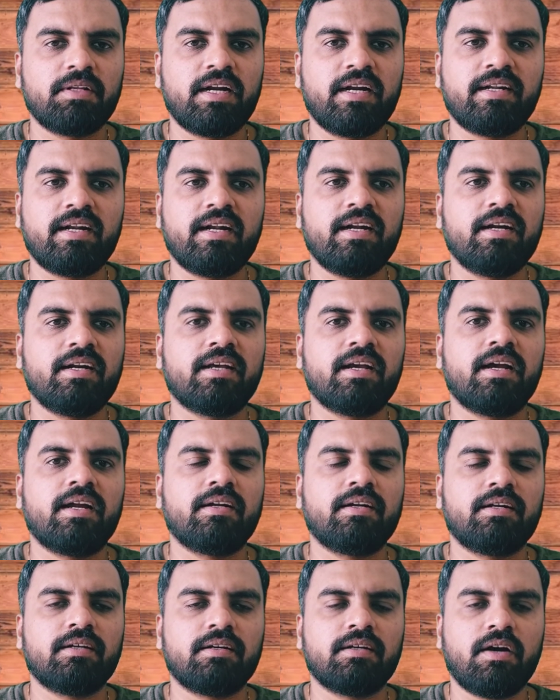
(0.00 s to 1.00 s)
from the rental yield
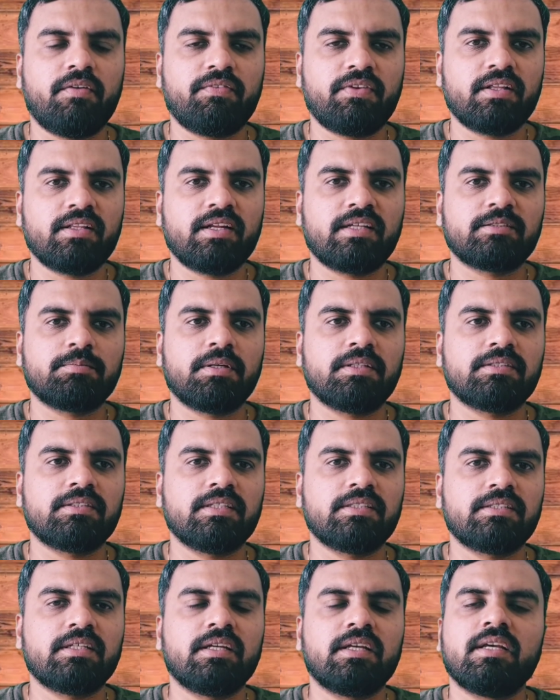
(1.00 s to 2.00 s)
and after other
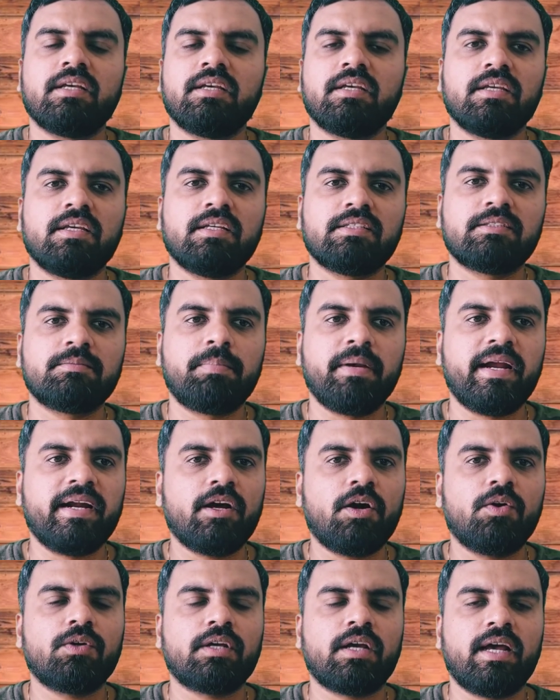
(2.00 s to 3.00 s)
expenses is
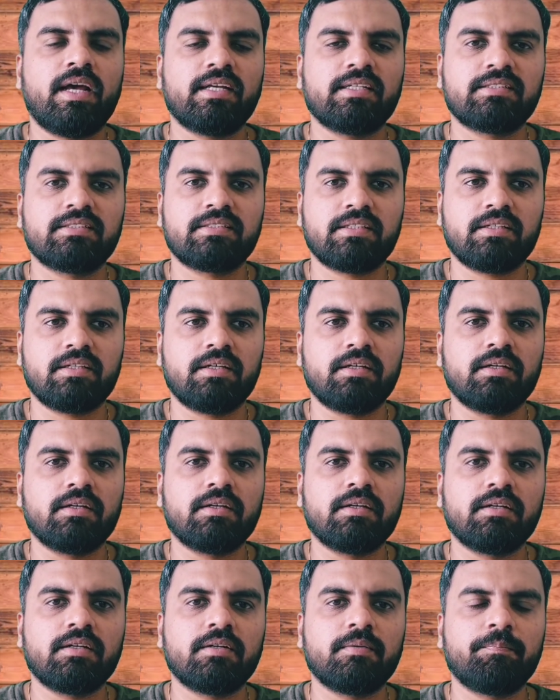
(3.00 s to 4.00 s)
paid out as
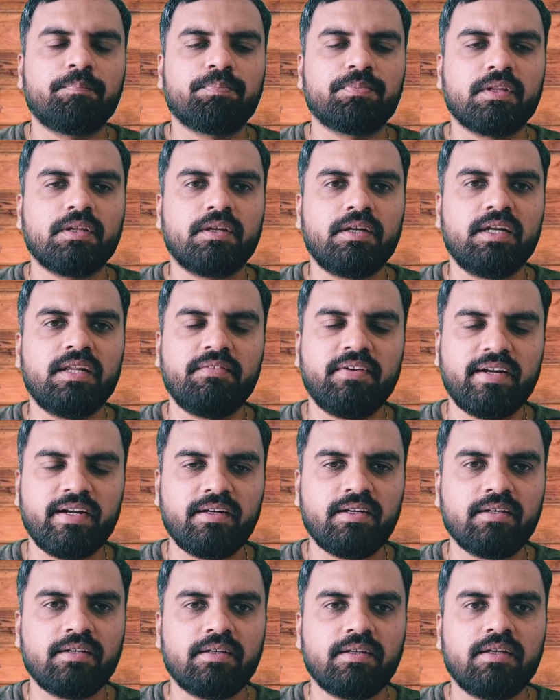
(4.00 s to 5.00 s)

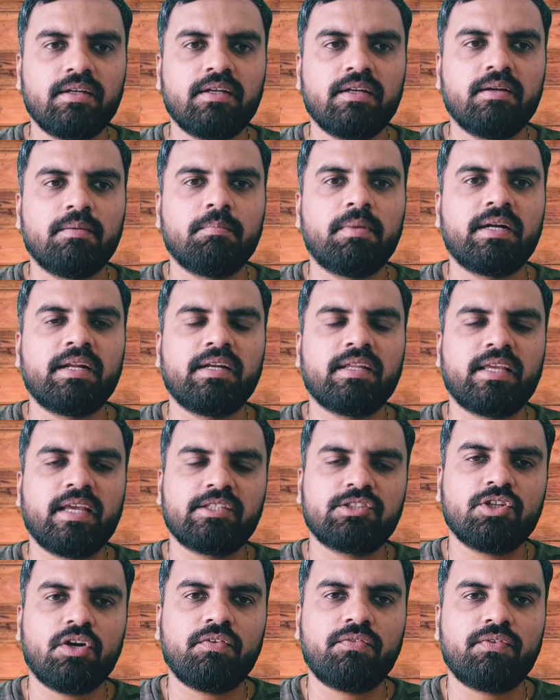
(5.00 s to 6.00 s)
dividend. But in
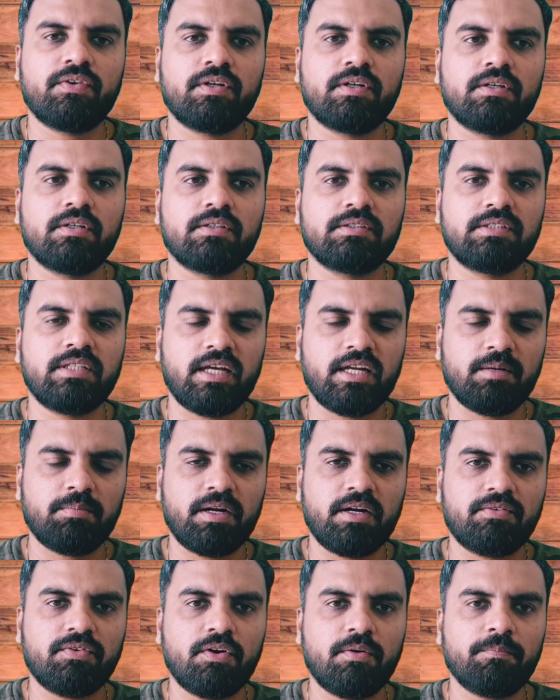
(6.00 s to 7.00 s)
case of
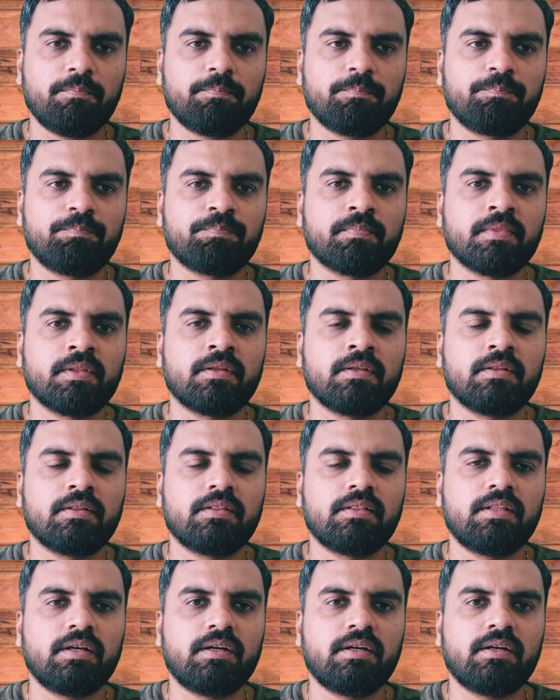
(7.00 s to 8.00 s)
CRE platform,
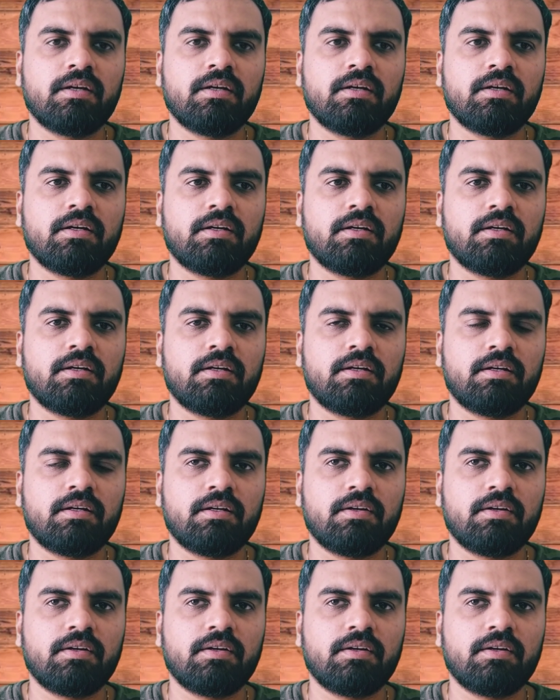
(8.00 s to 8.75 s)
the